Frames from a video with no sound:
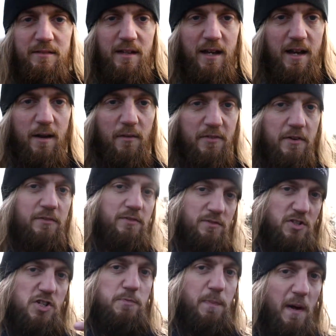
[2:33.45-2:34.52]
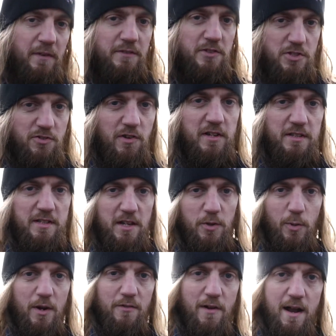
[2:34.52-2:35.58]
I've even spun the screen the other
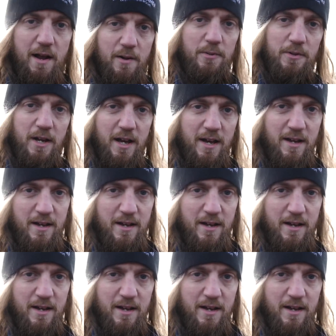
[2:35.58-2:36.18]
way around